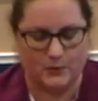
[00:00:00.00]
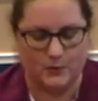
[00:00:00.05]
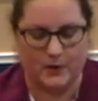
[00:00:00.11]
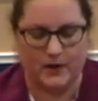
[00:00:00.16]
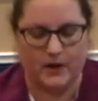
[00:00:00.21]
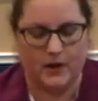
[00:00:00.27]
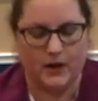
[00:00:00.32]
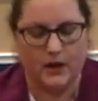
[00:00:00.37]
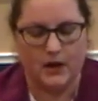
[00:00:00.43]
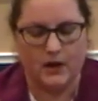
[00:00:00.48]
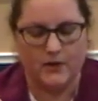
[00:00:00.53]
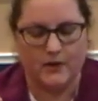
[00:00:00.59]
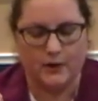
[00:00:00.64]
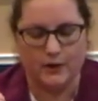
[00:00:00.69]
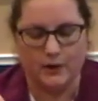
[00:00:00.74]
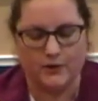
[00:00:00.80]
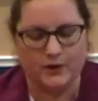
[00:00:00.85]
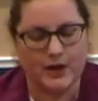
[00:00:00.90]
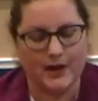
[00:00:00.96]
But
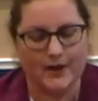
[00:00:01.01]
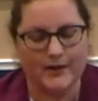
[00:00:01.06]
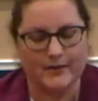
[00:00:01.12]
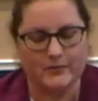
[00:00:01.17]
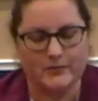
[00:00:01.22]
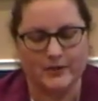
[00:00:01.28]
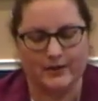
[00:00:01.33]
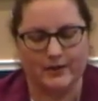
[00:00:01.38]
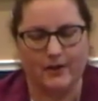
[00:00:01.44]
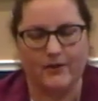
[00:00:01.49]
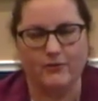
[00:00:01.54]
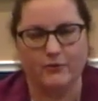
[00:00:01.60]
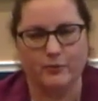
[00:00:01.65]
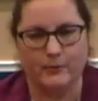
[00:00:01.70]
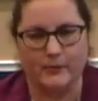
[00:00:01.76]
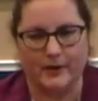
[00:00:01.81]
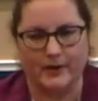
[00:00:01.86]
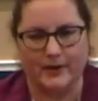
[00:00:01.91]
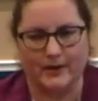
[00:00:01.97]
there are times that
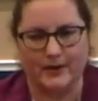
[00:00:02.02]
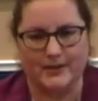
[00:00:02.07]
government